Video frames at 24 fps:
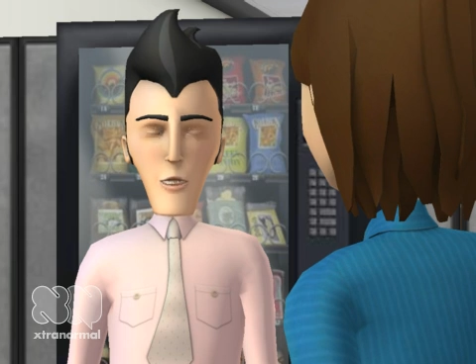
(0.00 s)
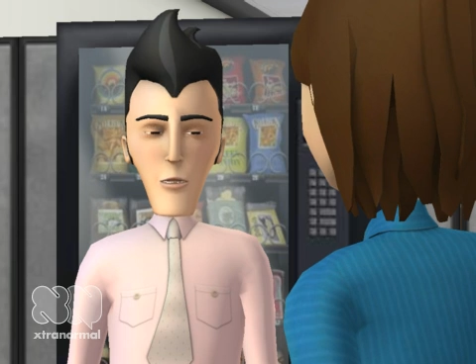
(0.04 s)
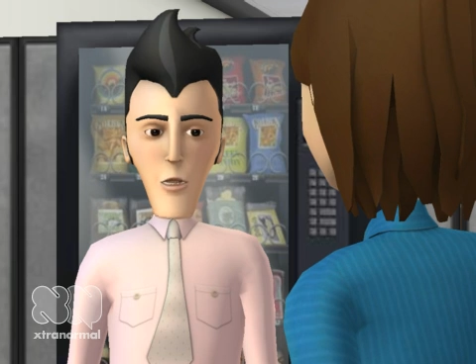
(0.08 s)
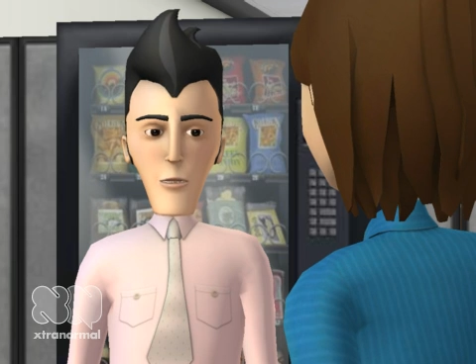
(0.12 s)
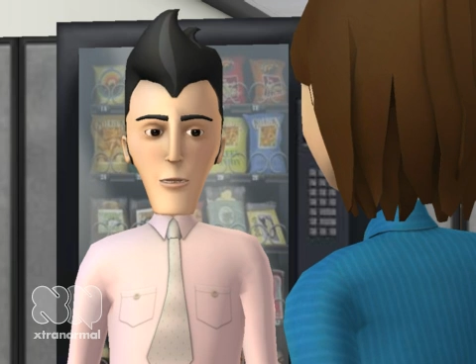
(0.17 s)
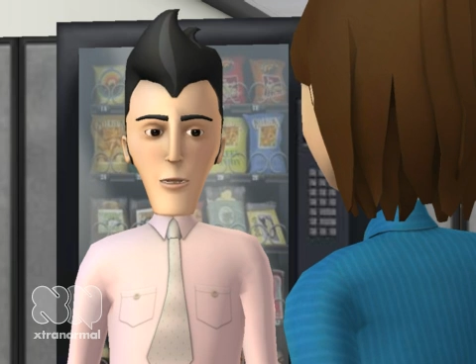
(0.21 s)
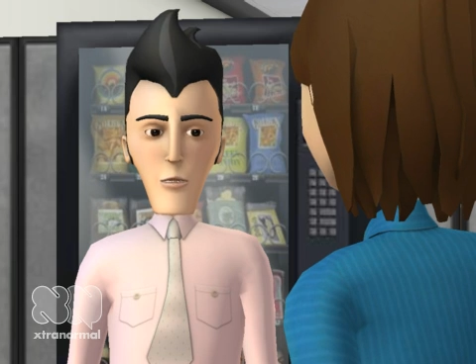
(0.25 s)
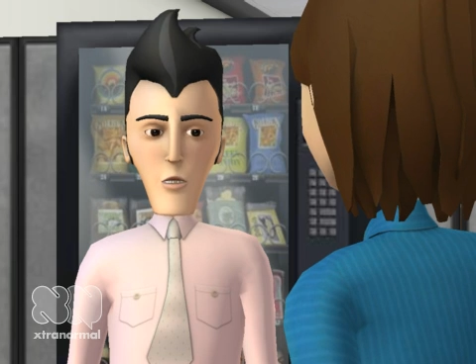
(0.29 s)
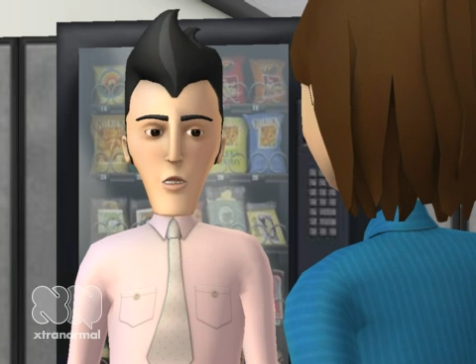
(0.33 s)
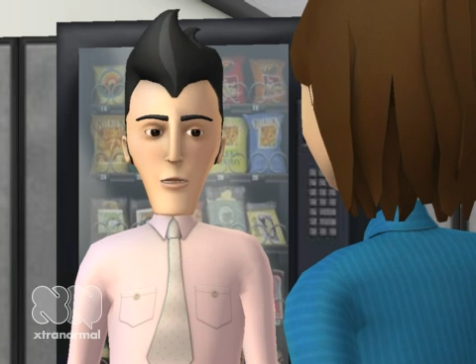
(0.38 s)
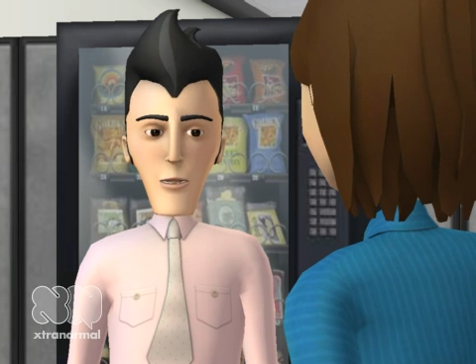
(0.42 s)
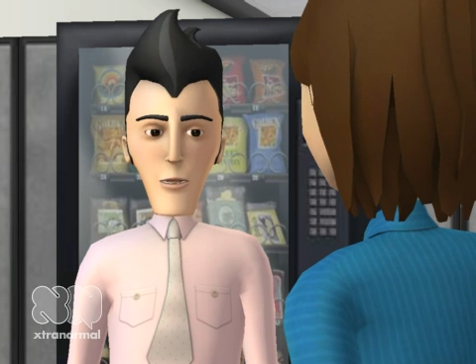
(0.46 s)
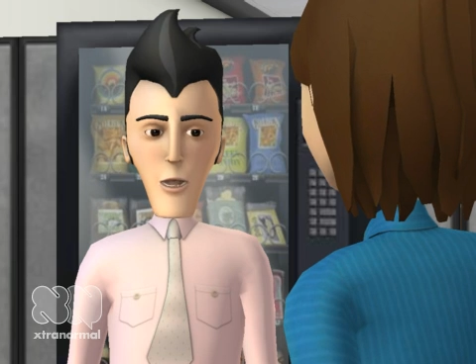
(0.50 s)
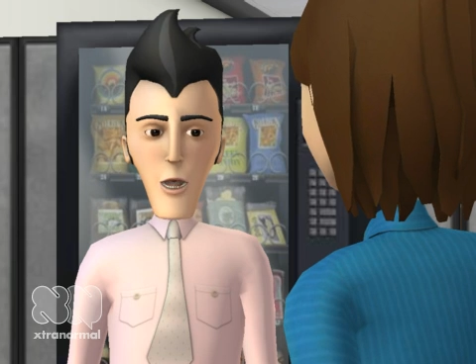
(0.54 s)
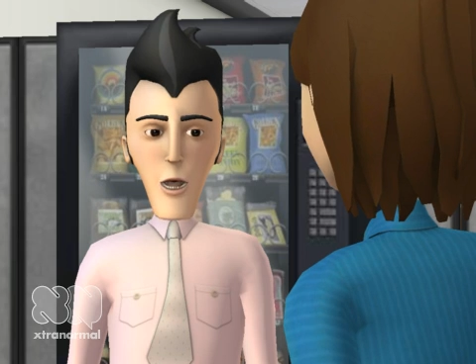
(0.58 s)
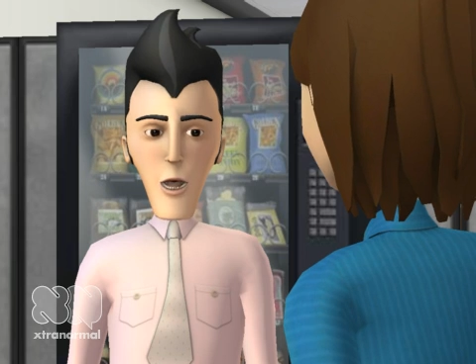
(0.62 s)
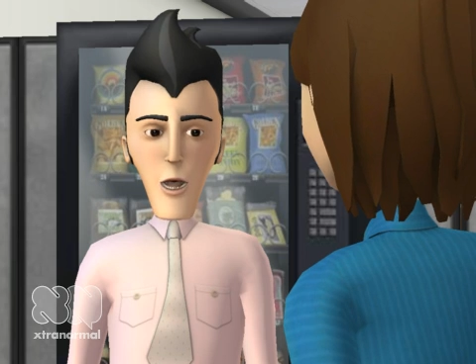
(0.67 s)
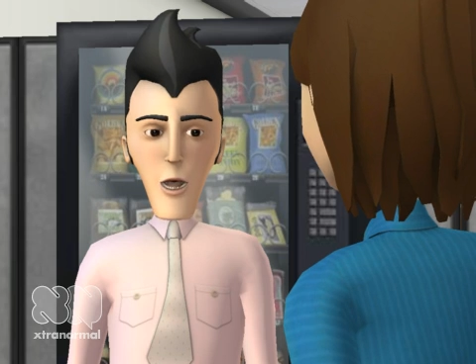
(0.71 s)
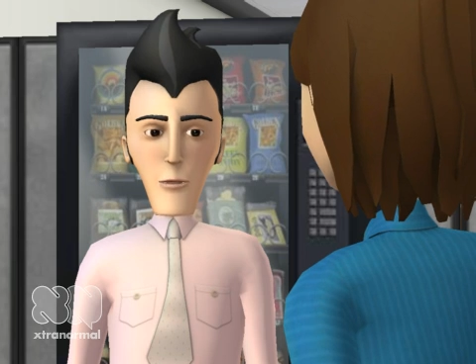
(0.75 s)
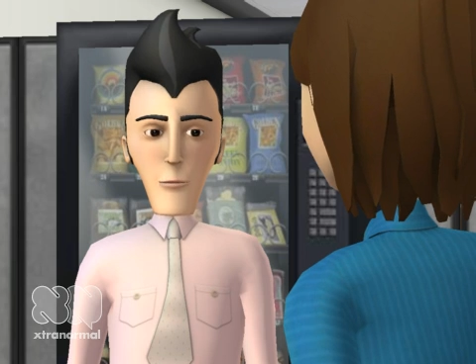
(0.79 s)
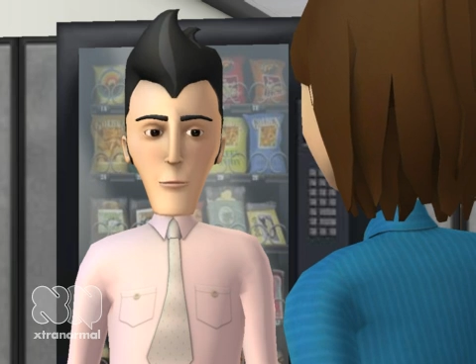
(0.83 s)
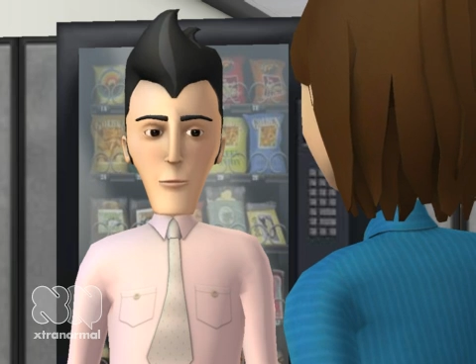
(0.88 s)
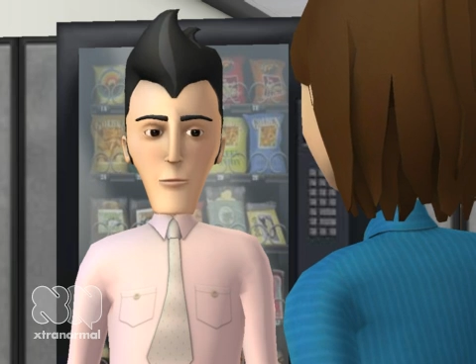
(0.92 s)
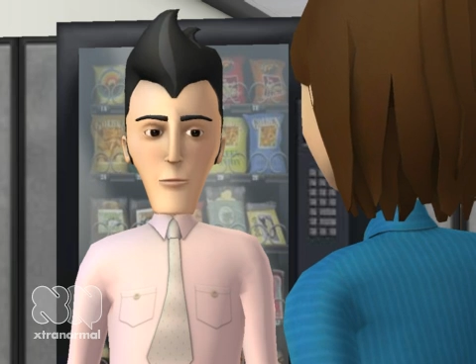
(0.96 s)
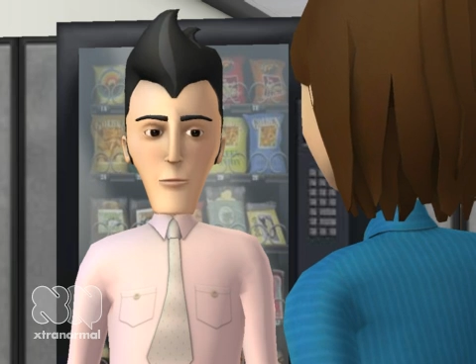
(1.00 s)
crunch time